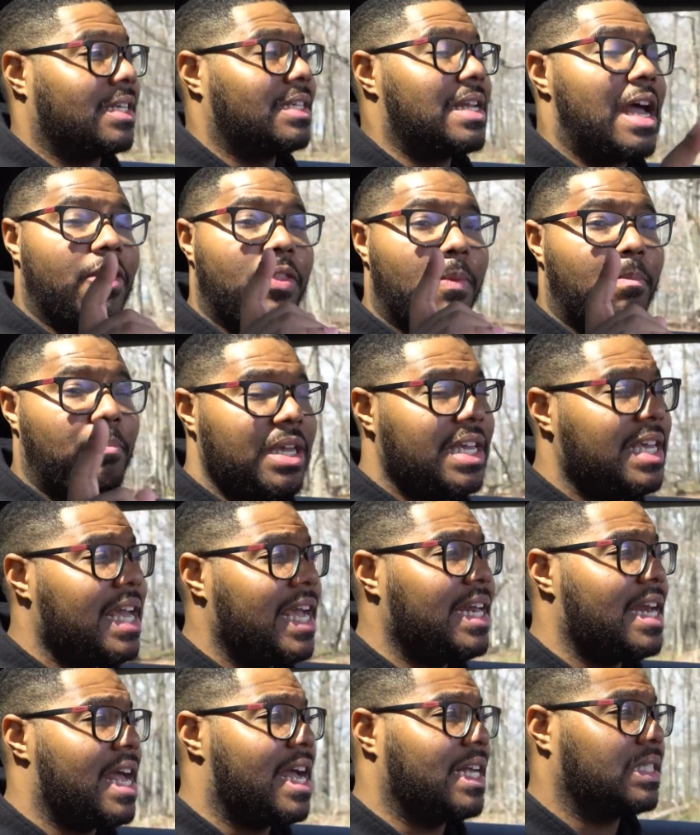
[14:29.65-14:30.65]
Now, the
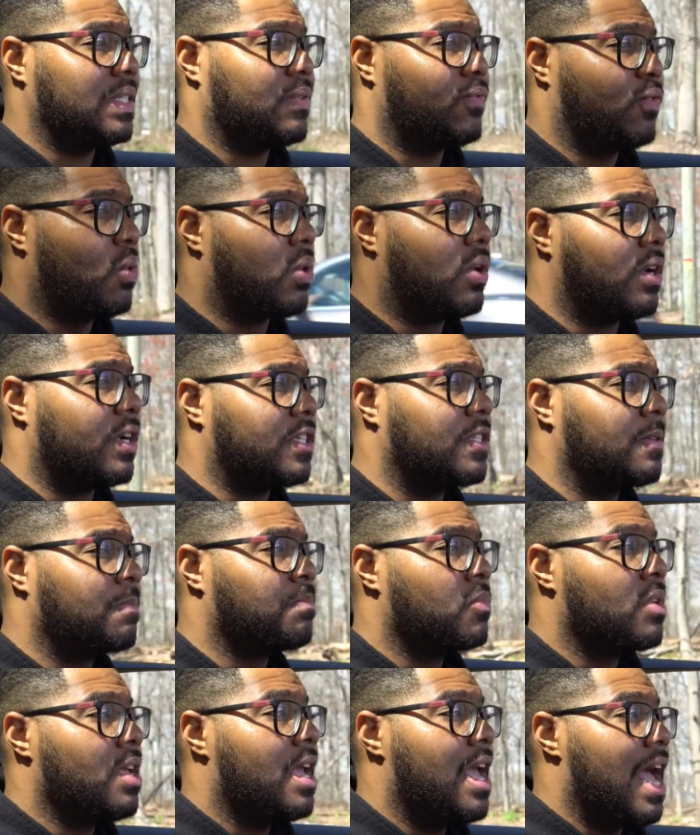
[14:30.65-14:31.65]
B8 S4s
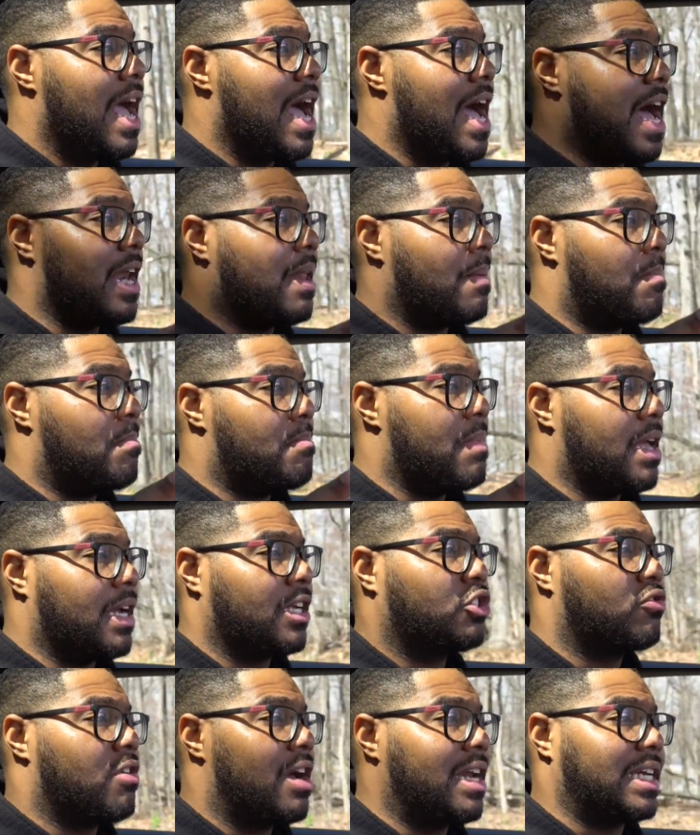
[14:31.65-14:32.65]
had
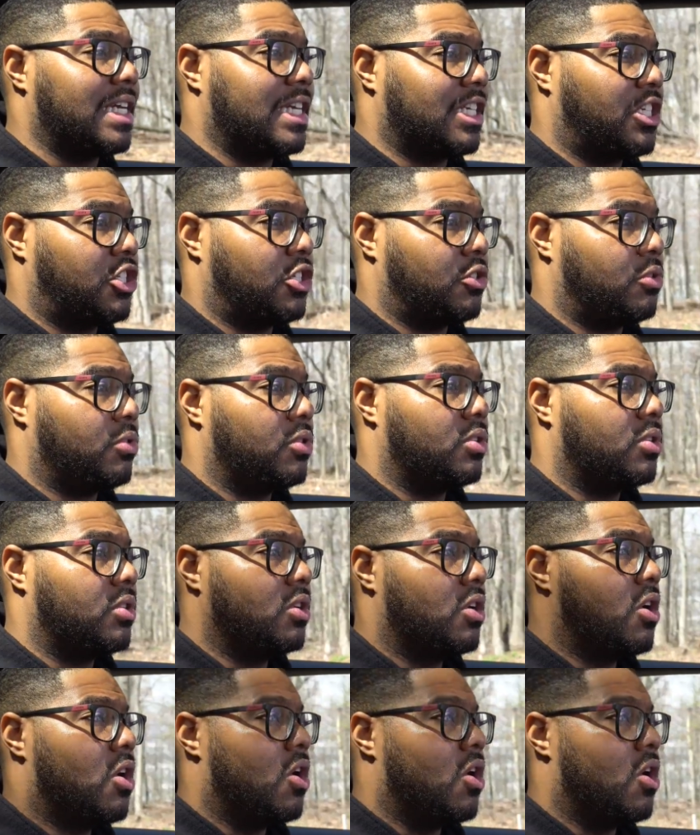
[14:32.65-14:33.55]
Megatronic issues